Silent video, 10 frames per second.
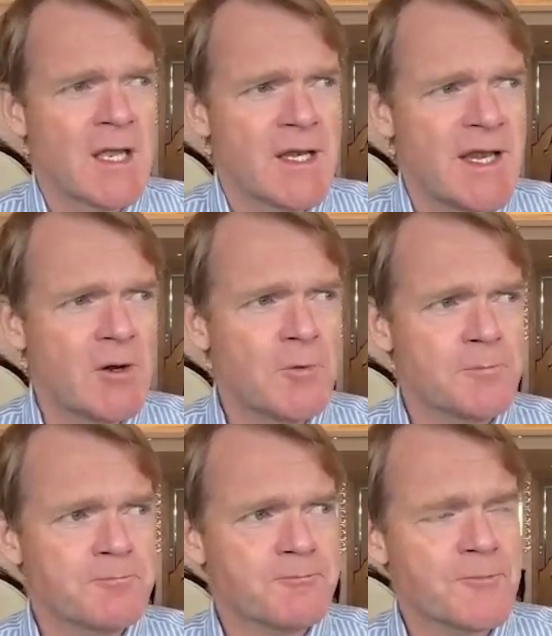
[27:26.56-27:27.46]
Now,
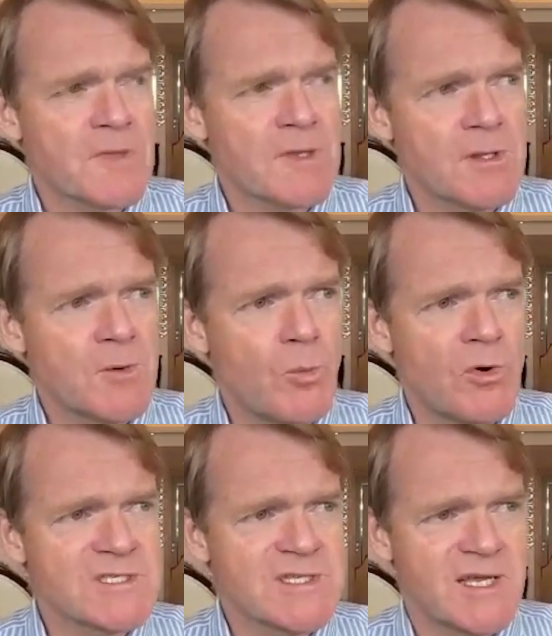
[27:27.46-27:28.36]

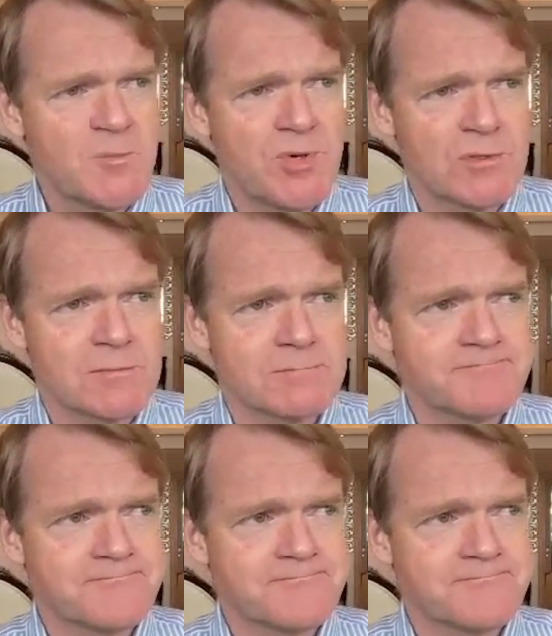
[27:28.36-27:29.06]
why is that important?